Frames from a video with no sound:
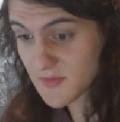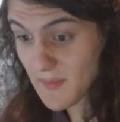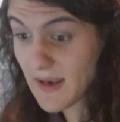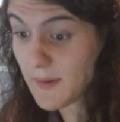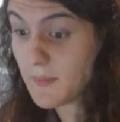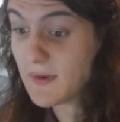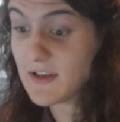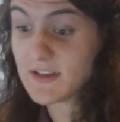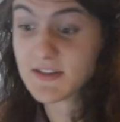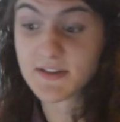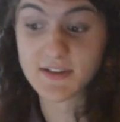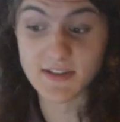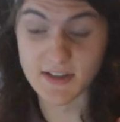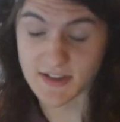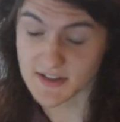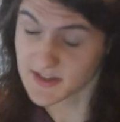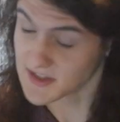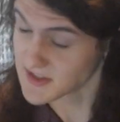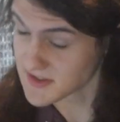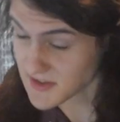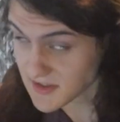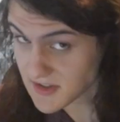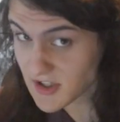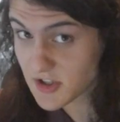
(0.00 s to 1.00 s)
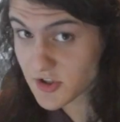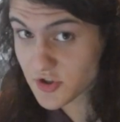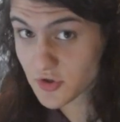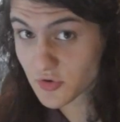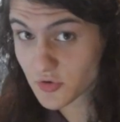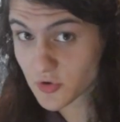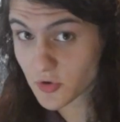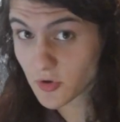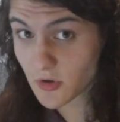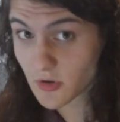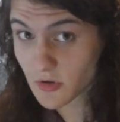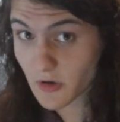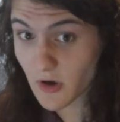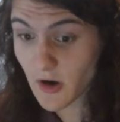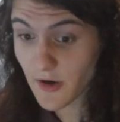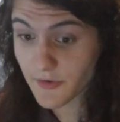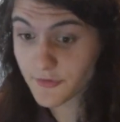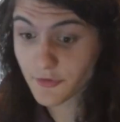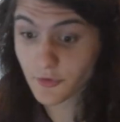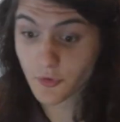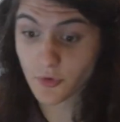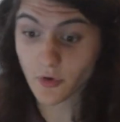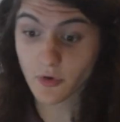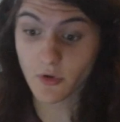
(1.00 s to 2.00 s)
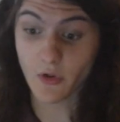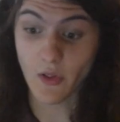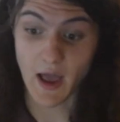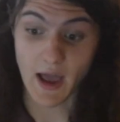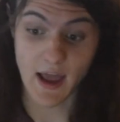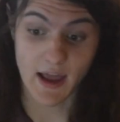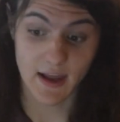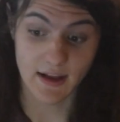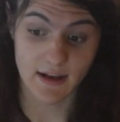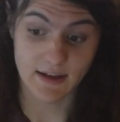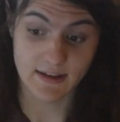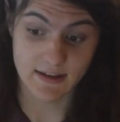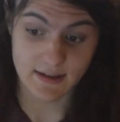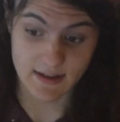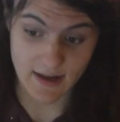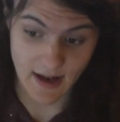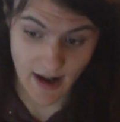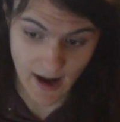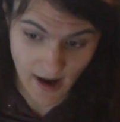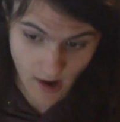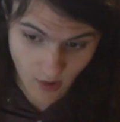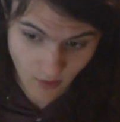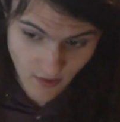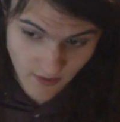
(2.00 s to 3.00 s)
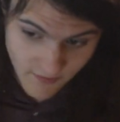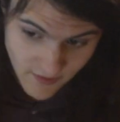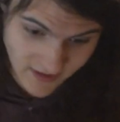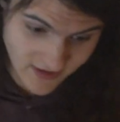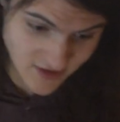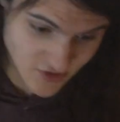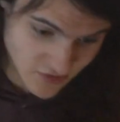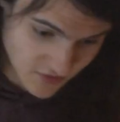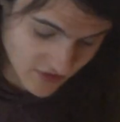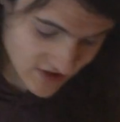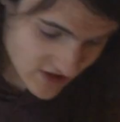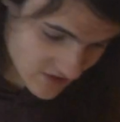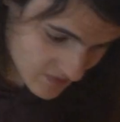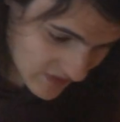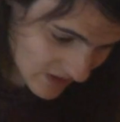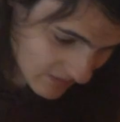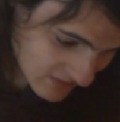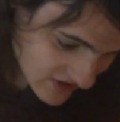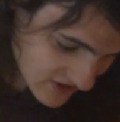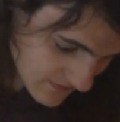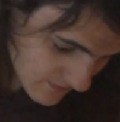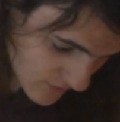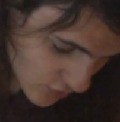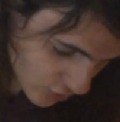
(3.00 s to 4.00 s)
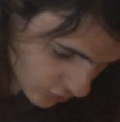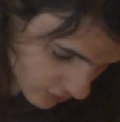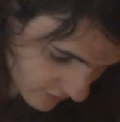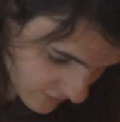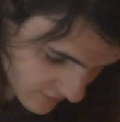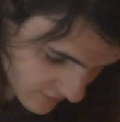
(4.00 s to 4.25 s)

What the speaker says: enemies. This is a dungeon crawler after all, and however, they do need to be able to move.